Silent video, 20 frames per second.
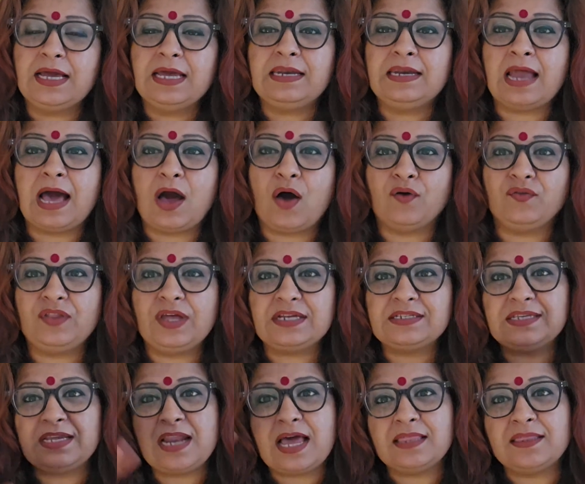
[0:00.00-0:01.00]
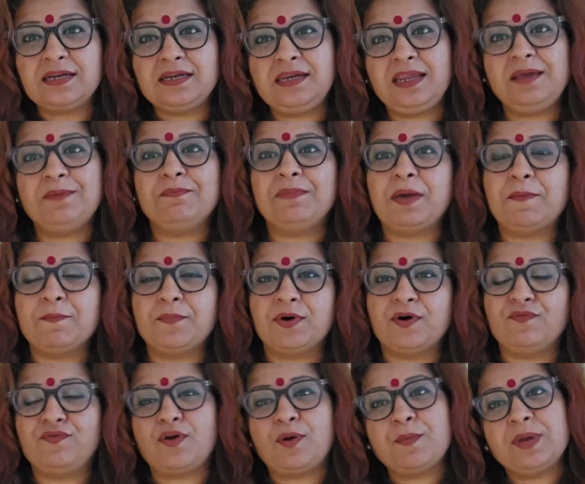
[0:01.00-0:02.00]
Now, there's another team member
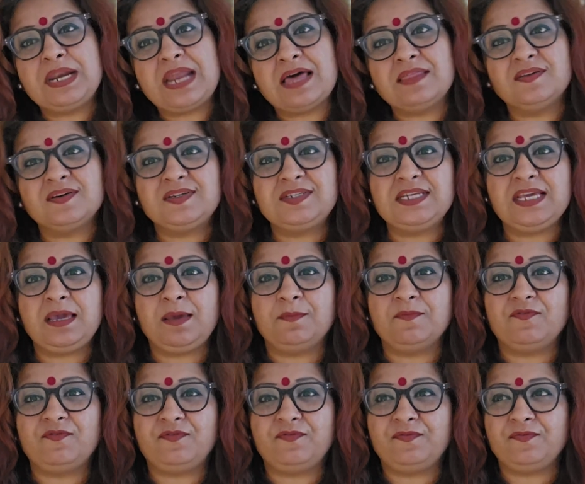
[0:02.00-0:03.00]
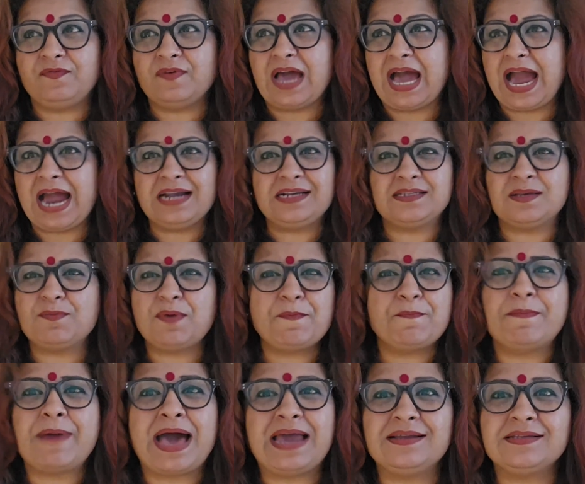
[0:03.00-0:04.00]
from another team had some
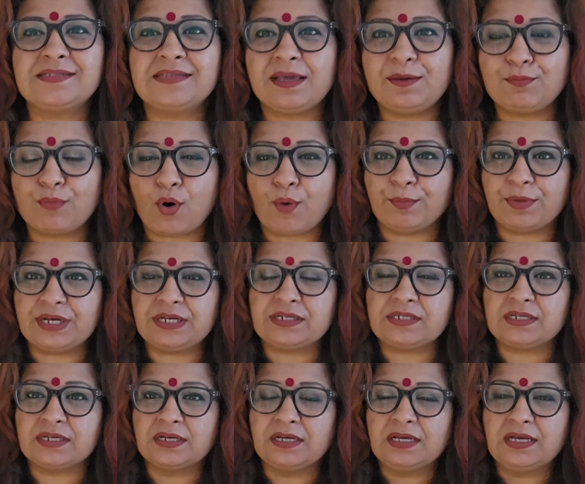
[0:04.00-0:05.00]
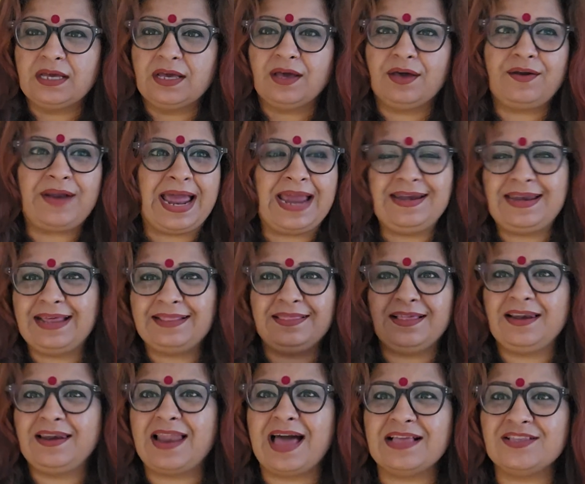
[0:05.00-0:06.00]
embarrassing moment right at the
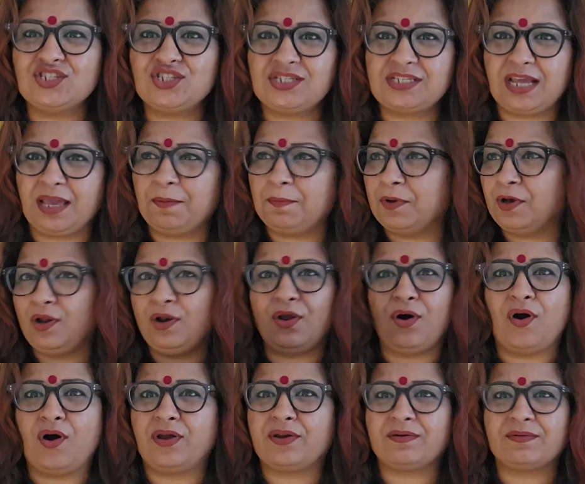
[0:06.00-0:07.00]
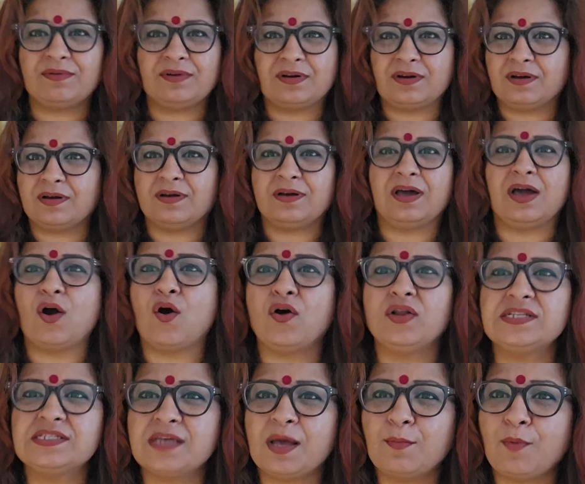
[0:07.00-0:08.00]
lunch table or
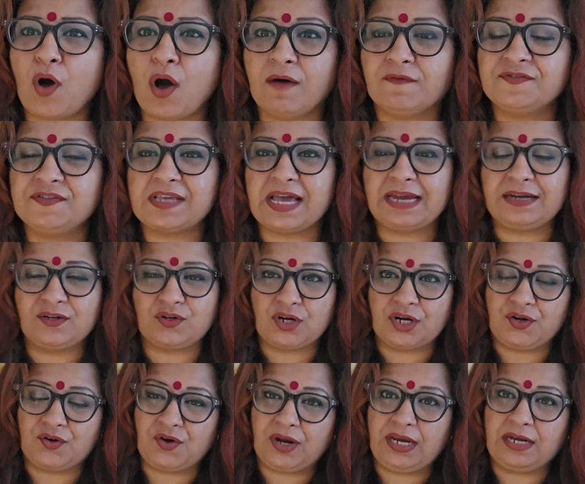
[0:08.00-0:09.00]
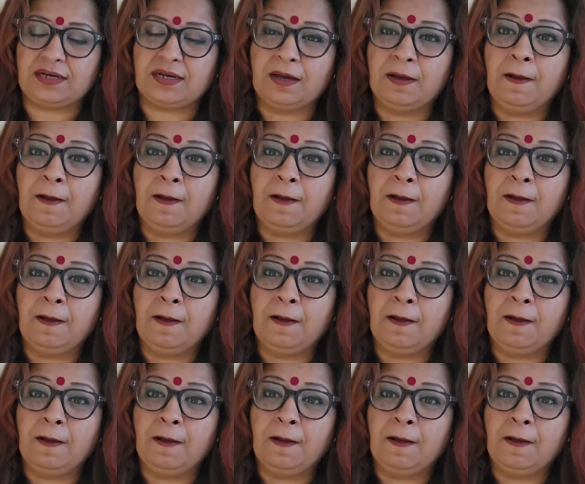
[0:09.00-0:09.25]
on some offsite retreat,